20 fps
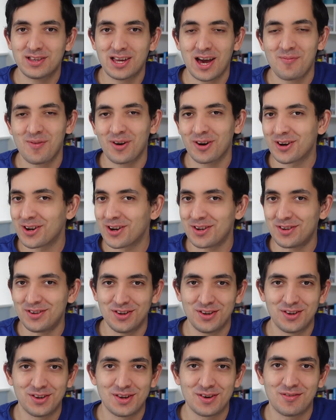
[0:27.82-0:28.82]
time I got a
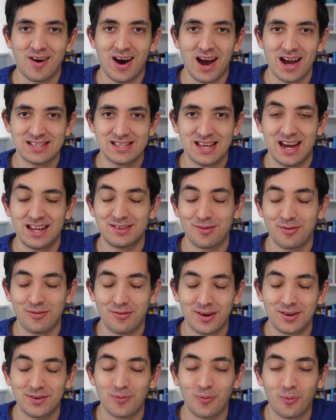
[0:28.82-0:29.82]
new device, I had to
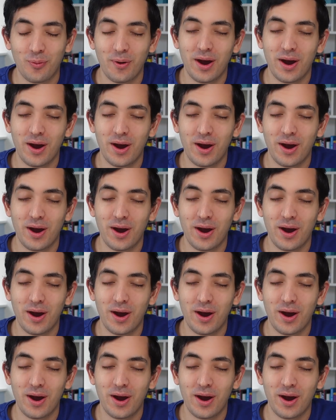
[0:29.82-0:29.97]
find